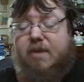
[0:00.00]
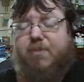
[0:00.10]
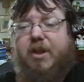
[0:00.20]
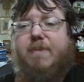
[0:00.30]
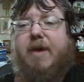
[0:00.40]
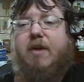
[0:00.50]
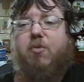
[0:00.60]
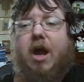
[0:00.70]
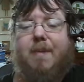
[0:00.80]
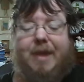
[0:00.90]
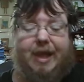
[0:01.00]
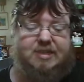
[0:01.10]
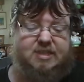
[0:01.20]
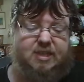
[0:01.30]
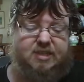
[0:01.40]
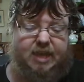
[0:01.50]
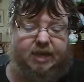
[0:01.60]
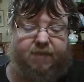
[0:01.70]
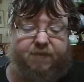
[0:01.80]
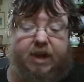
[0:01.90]
played by Rob Estes
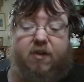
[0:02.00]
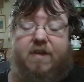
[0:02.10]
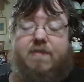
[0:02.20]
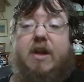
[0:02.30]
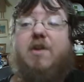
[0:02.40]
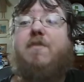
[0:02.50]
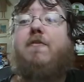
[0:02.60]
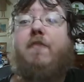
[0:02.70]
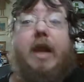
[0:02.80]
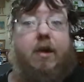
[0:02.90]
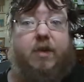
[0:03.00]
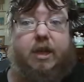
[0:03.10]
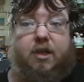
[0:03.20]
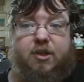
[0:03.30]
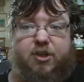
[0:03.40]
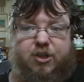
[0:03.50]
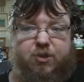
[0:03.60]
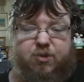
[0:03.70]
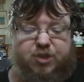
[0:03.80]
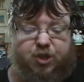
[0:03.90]
and a very, very, very
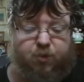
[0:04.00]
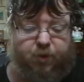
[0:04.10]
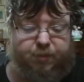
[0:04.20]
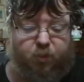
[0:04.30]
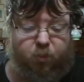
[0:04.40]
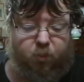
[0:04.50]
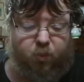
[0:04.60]
underused Karima